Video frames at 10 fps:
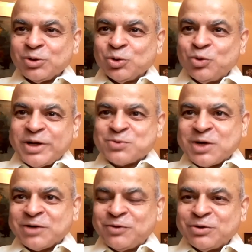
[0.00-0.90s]
Two ways,
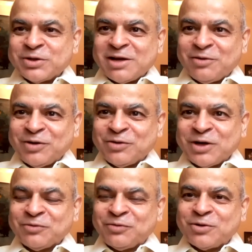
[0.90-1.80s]
one for yourself and
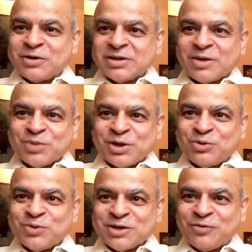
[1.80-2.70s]
one for the company you
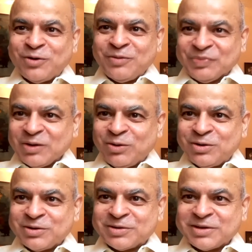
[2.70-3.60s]
work for,
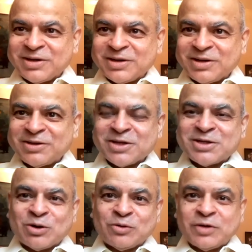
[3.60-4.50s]
or the
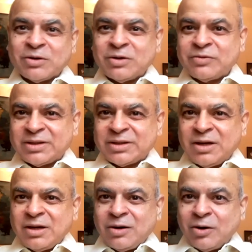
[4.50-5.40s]
research outfit you're with.
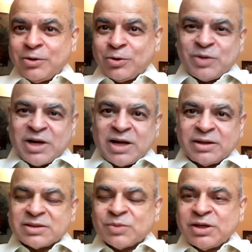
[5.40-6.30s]
Or you could be writing
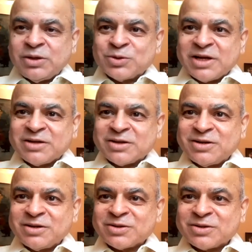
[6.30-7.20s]
simply
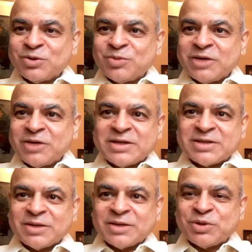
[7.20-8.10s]
newsletters, you could be
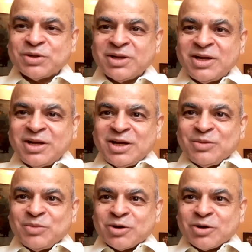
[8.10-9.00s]
advising people.
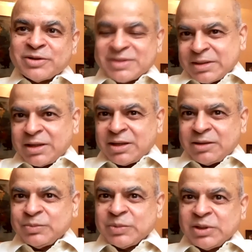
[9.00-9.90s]
Because
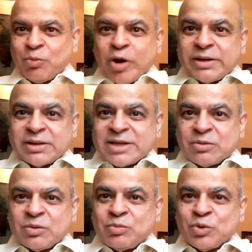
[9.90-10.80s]
the point is that
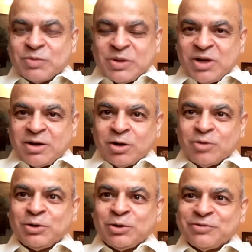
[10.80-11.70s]
most people are not
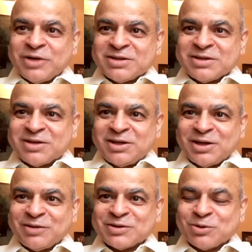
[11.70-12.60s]
going to invest in
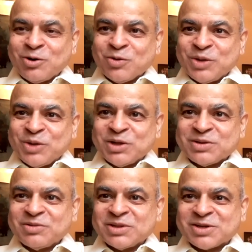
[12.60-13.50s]
ETFs. So a lot of people
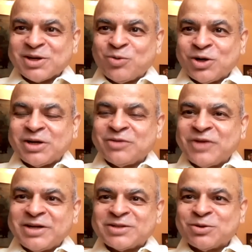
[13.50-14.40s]
still want
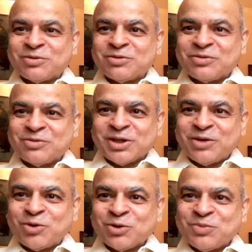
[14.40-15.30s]
advice on what they
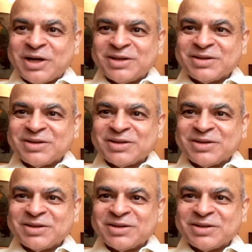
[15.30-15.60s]
want to buy.